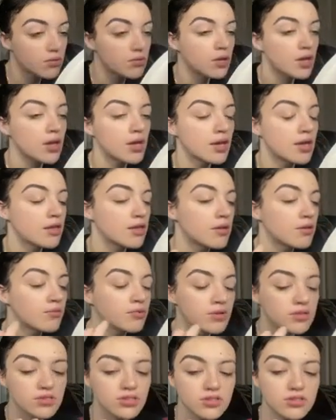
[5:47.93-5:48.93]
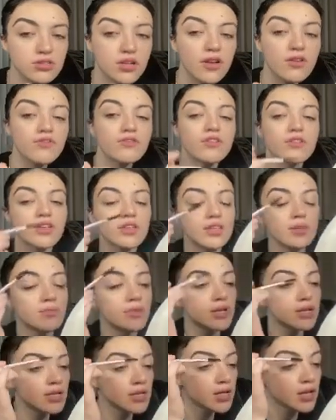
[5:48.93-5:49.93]
Okay, and then once you're done filling them
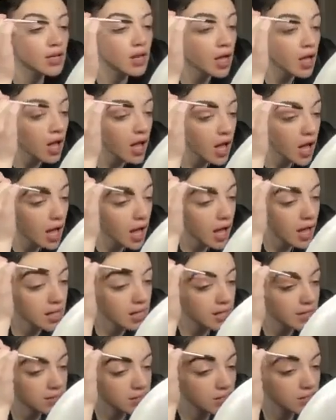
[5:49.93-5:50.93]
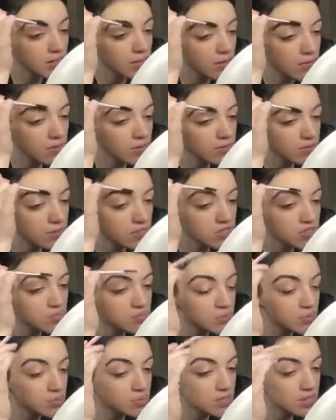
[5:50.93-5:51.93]
in, I like to go in with the
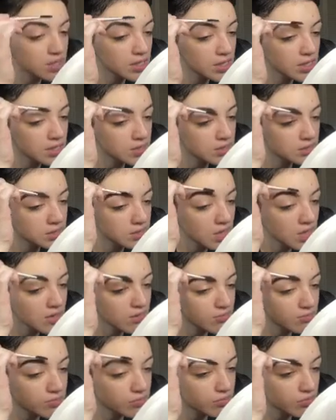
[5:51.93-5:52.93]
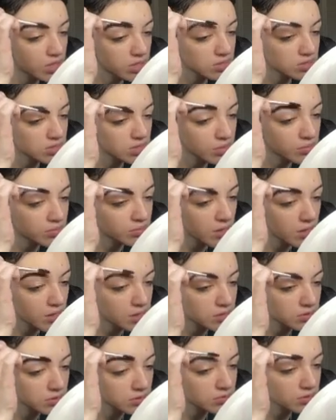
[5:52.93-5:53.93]
spoolie and just kind of brush the
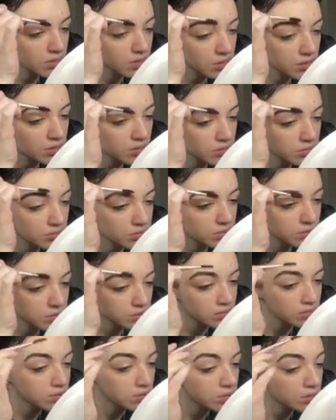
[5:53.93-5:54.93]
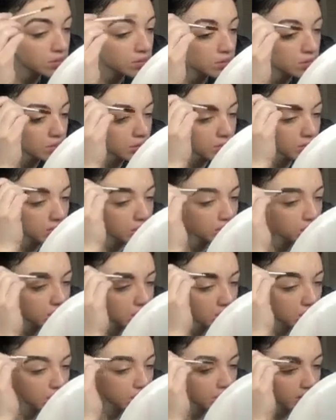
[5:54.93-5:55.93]
product around,
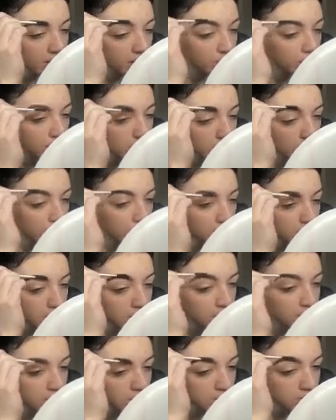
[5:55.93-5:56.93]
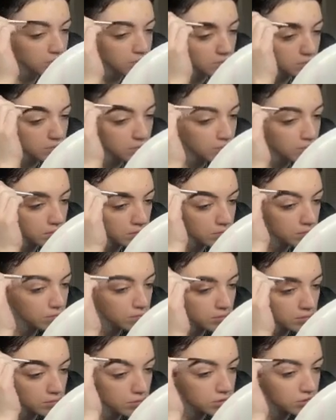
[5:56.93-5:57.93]
blend it out a little bit
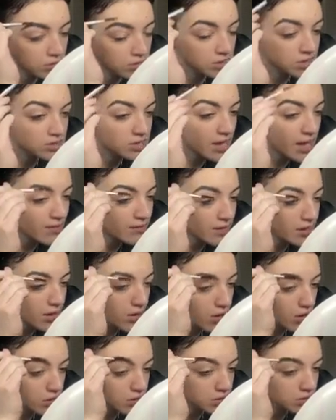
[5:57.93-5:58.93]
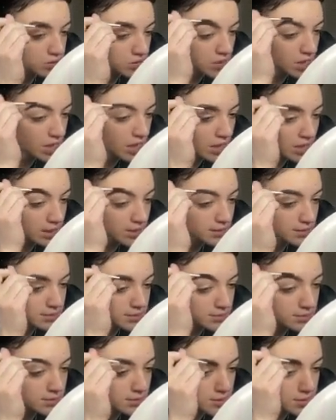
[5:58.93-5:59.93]
so it doesn't have like harsh
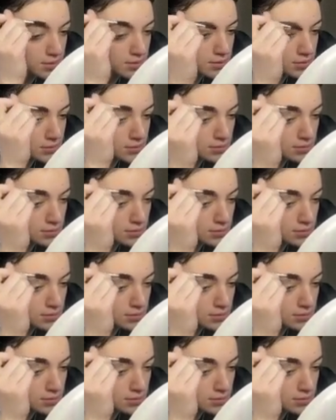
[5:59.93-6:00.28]
lines.